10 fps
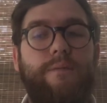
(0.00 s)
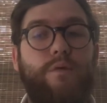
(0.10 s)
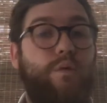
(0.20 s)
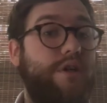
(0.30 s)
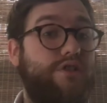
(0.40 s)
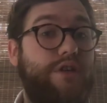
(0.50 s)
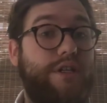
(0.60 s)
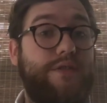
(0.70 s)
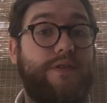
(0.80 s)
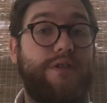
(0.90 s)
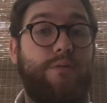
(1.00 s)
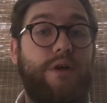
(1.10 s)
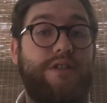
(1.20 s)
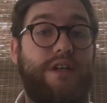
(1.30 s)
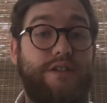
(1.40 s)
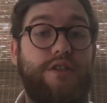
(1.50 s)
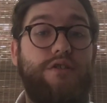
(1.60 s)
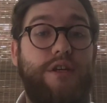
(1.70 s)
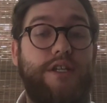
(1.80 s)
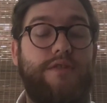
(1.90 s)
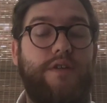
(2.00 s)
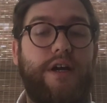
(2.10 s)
what transfers and what doesn't transfer.